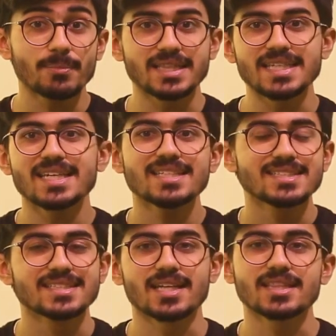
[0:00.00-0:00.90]
money is
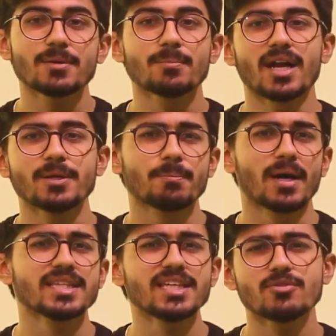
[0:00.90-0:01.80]
nothing but
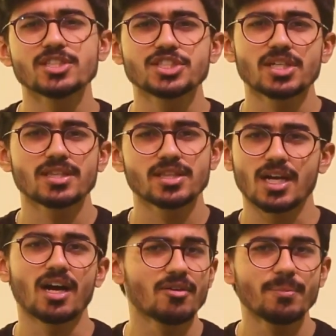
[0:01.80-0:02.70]
money which the
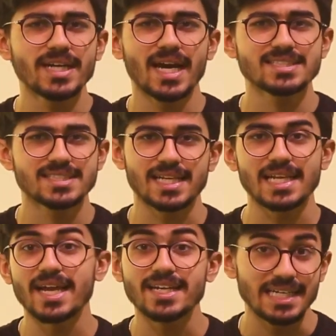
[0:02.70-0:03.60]
government has
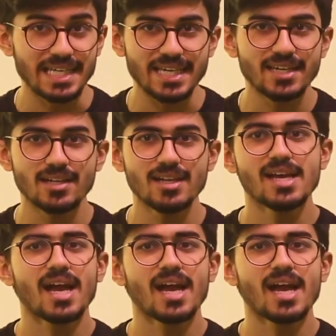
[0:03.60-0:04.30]
declared legal,